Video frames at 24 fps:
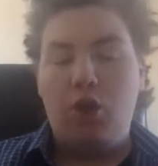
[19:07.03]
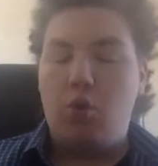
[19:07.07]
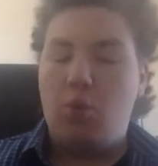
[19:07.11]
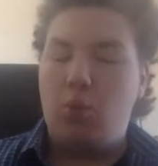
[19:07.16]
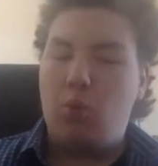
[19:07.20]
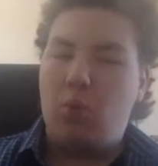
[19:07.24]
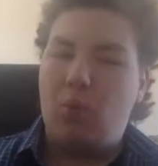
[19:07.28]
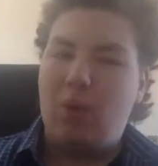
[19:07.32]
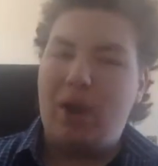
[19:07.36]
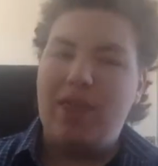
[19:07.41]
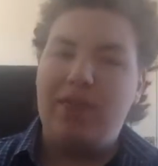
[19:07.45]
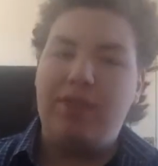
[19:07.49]

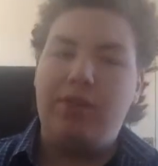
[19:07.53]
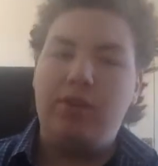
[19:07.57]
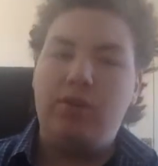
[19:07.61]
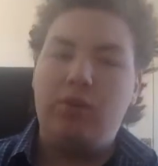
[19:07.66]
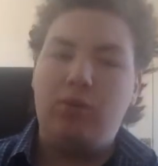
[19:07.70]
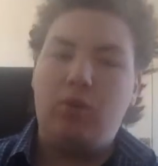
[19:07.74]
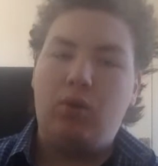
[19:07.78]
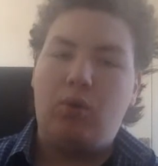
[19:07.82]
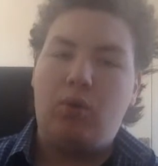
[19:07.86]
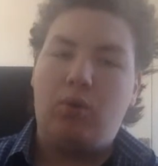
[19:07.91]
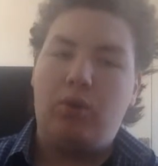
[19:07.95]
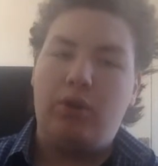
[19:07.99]

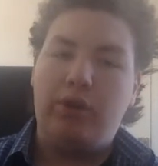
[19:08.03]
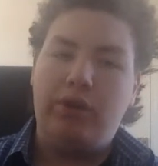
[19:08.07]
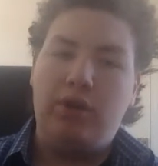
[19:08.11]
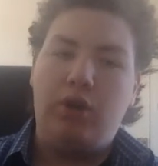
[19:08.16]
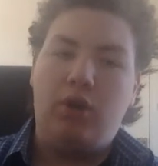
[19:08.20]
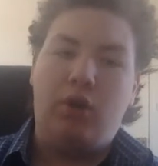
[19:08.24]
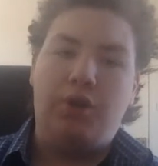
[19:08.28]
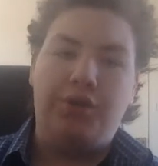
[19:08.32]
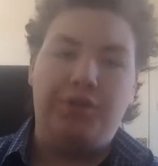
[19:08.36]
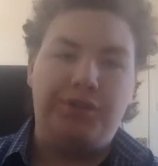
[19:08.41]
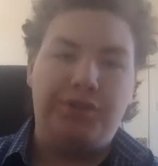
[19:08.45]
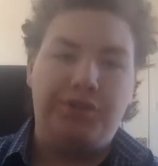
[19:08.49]
whether or
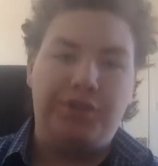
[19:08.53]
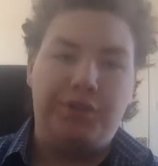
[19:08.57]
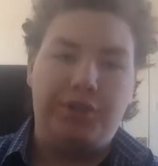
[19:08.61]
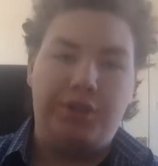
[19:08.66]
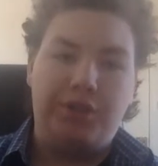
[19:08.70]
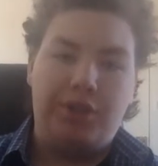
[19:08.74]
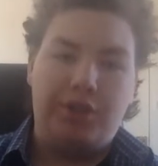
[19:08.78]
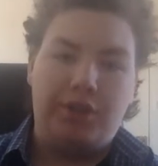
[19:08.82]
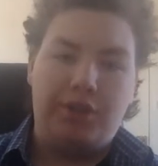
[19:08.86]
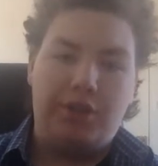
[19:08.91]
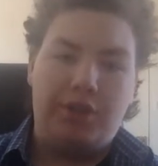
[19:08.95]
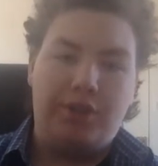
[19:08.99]
not
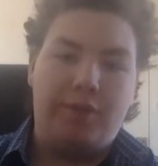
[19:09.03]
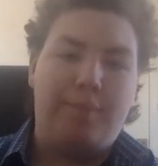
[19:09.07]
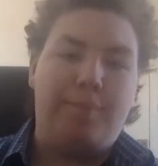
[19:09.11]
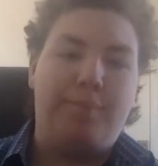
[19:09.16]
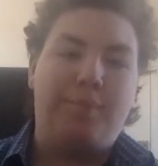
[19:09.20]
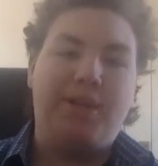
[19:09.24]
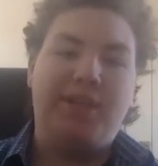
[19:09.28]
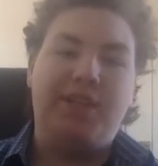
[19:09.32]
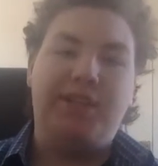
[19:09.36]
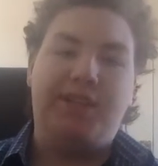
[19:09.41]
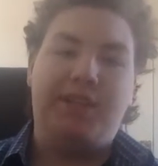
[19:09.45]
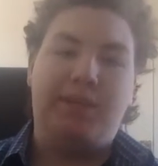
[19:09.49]
the
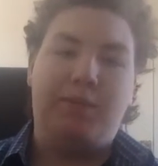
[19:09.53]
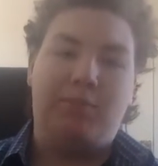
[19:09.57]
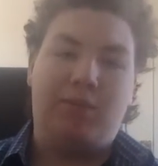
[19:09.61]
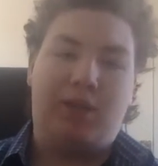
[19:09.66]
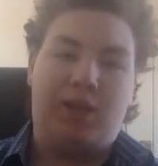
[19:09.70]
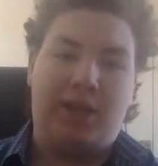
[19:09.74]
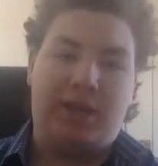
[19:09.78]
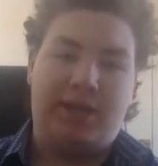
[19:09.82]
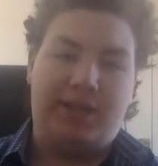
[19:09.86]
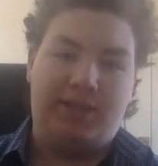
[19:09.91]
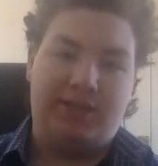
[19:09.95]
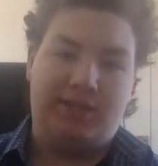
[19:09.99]
meaning
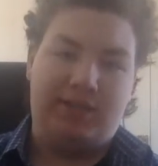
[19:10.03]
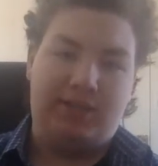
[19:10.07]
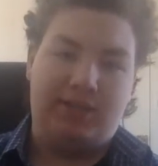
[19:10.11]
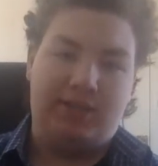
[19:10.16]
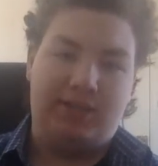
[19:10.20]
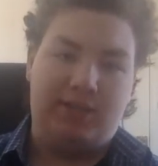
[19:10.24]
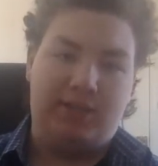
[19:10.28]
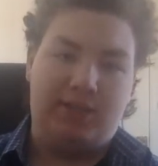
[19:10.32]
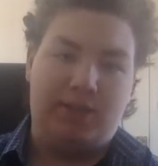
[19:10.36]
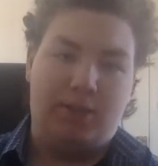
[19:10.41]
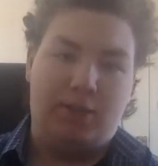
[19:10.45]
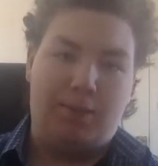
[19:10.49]
behind
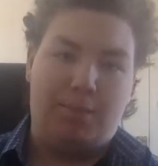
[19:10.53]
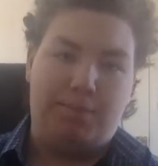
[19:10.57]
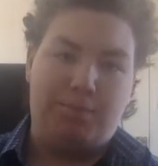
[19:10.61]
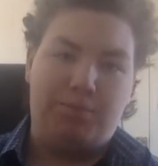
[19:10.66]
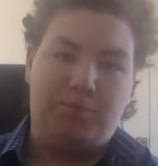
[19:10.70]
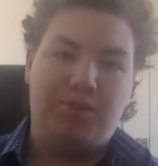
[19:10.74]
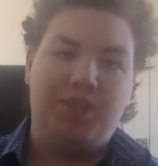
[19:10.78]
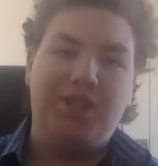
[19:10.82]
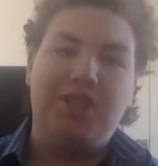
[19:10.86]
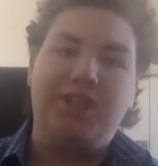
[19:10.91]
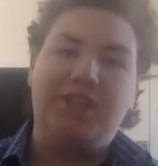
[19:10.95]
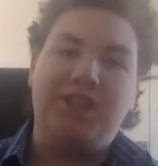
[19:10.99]
it
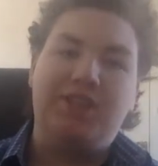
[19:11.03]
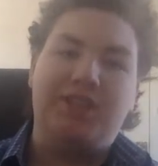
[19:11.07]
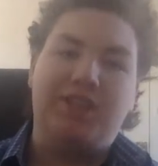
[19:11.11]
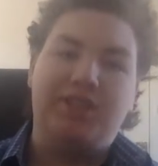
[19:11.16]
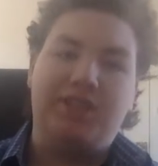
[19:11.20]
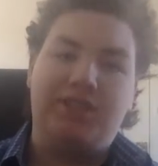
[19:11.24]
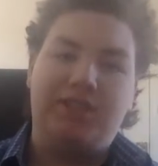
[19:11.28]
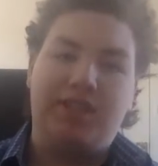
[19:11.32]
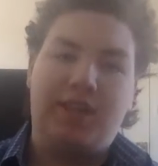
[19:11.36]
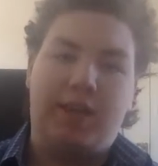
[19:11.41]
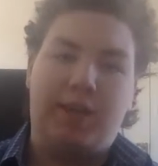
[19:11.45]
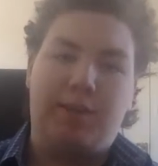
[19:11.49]
is the
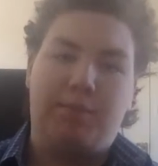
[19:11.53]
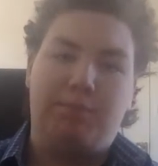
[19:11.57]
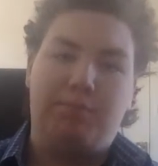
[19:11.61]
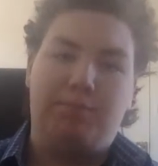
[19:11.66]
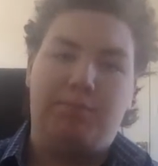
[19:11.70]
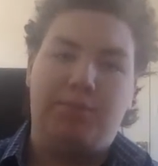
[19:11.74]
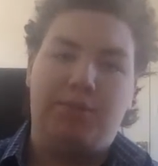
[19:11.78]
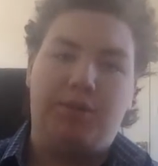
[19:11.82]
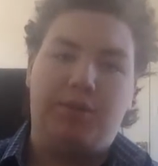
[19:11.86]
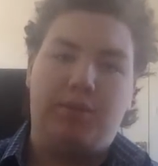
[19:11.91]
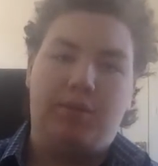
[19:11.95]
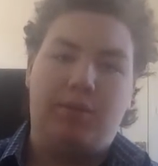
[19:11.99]
same
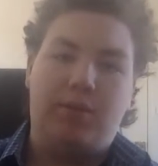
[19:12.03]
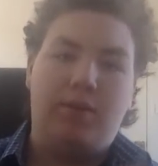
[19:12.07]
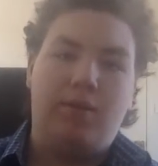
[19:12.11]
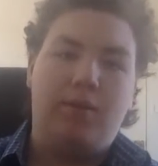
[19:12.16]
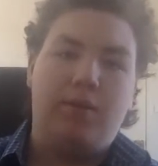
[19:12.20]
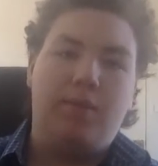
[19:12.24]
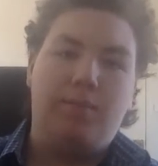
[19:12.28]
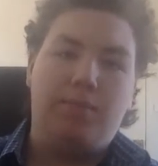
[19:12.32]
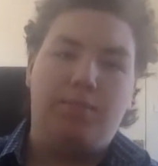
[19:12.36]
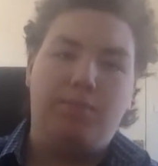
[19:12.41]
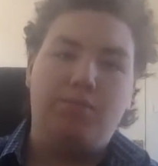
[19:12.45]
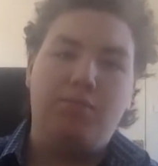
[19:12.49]

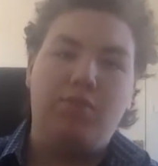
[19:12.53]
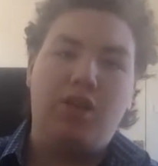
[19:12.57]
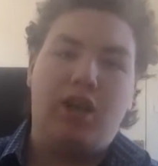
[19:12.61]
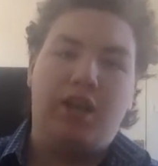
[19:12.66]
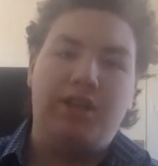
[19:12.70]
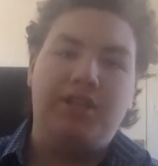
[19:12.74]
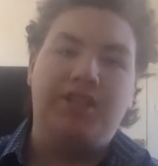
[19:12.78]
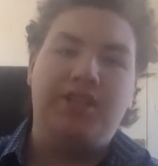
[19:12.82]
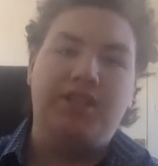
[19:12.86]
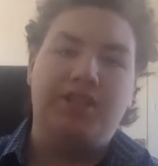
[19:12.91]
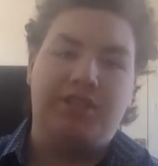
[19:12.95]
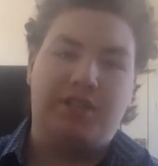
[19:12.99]

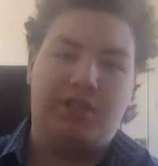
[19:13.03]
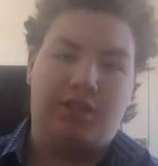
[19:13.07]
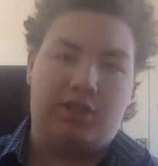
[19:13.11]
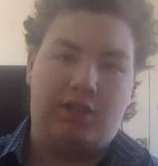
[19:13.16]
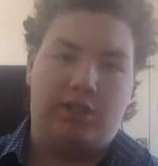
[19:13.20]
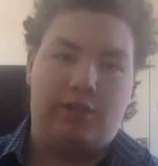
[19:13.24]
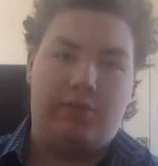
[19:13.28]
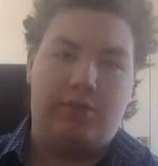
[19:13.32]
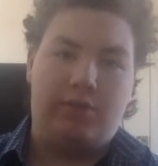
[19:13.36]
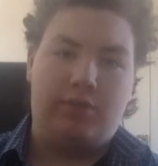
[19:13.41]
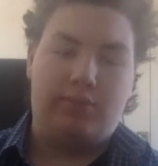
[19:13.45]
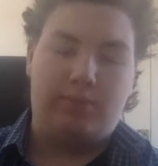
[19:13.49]
artistic
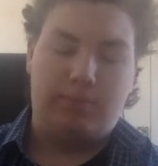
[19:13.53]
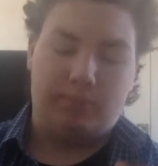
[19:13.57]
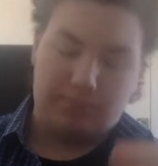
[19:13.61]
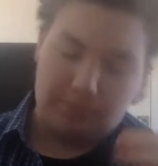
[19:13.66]
level.